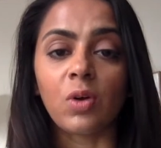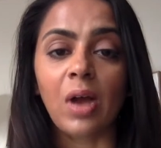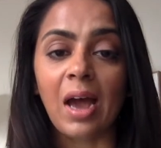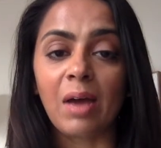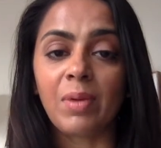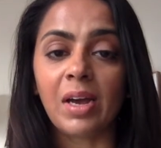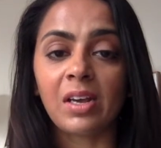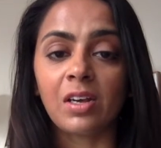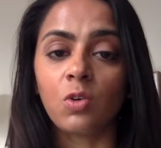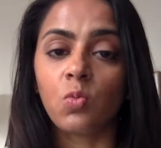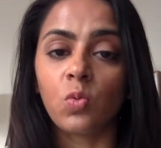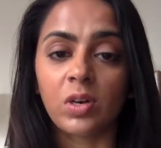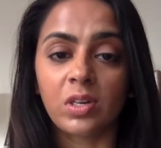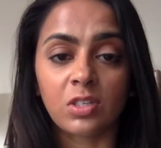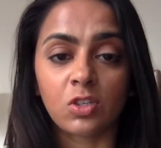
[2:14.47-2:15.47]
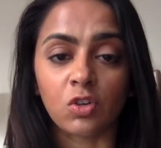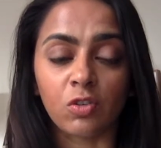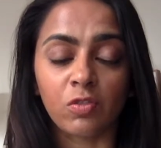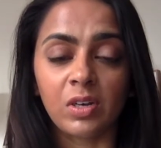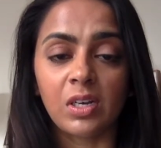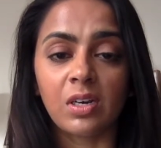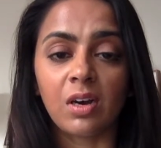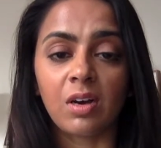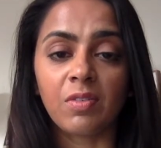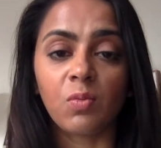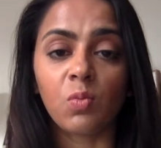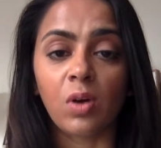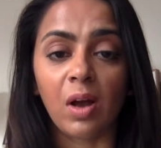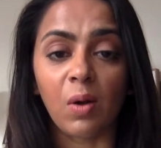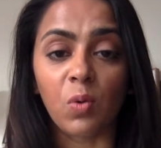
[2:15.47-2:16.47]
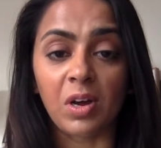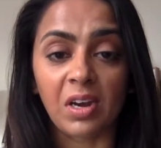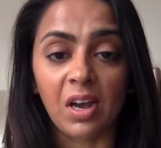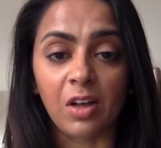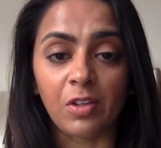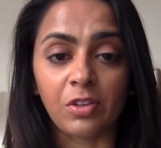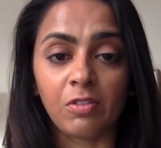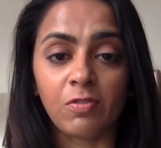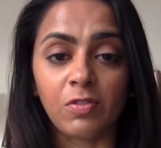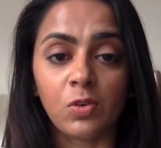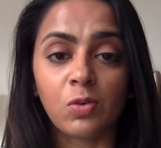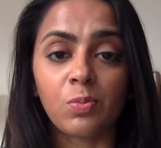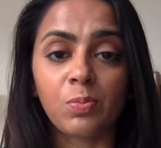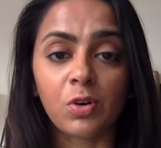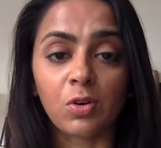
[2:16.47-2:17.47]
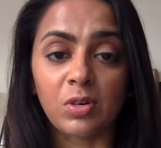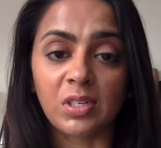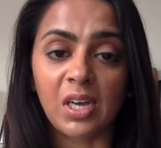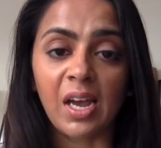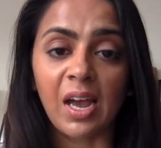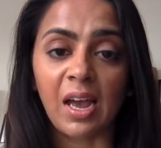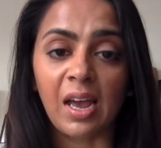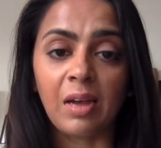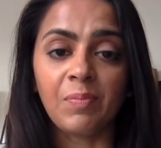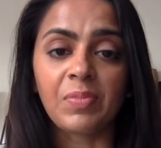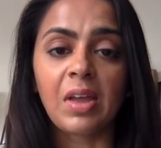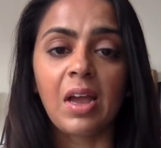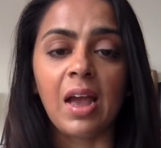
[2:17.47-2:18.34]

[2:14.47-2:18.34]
add back in one serving of one healthy food per day.